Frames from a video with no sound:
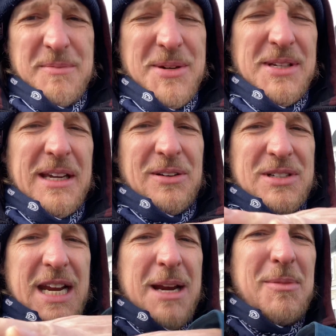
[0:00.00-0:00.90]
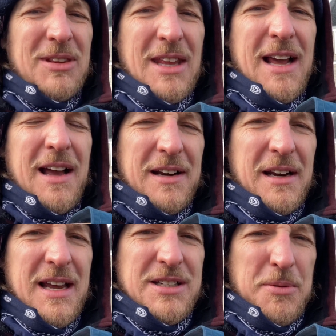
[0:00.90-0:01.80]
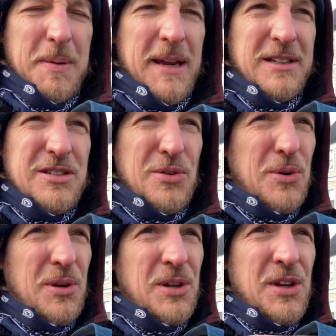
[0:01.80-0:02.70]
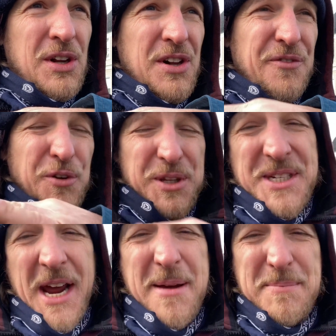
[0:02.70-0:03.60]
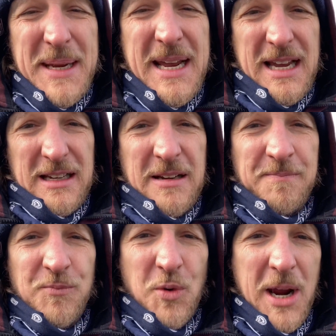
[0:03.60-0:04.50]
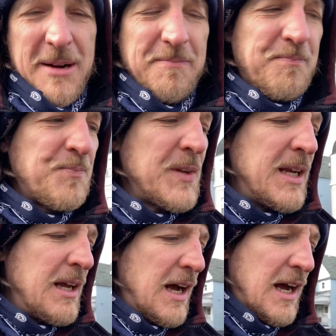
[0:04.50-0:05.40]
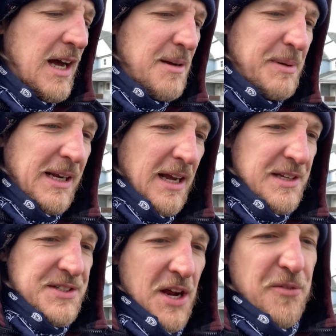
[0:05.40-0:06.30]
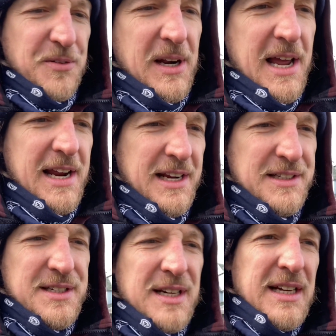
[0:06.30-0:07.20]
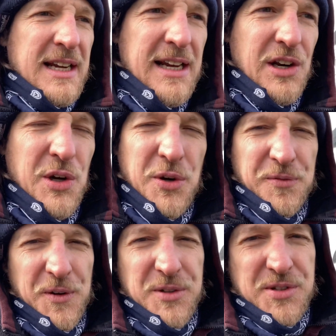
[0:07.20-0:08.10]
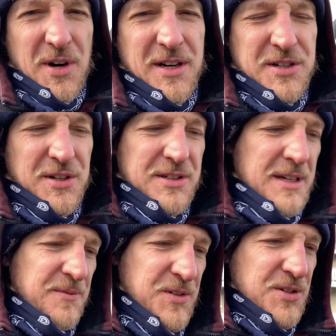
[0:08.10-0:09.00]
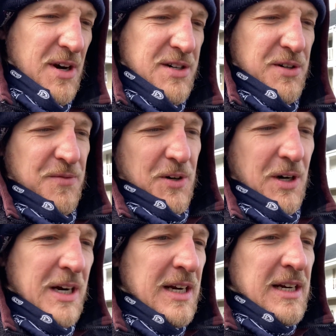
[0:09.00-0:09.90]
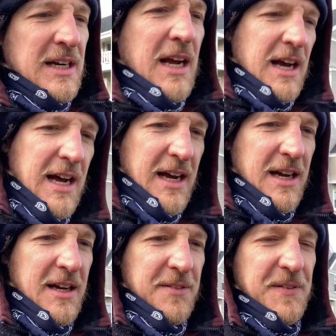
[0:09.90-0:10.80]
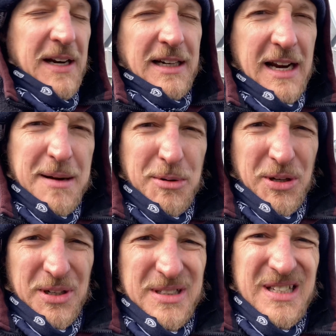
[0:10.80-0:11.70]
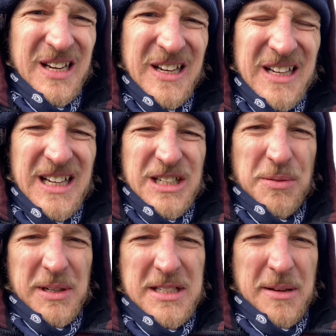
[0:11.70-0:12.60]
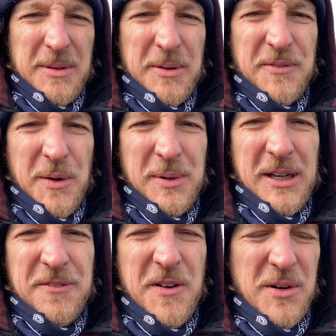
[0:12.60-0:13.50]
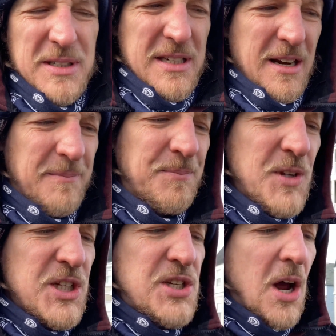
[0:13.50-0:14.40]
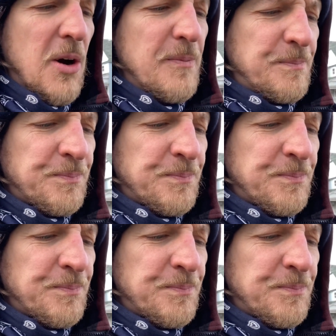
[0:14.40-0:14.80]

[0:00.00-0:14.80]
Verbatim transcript: music entertainment thing on a lesser pedestal for the time being, right? Uh, because self-reliance and local food structures and infrastructure for uh, feeding neighborhoods is really something we feel we need to focus on. So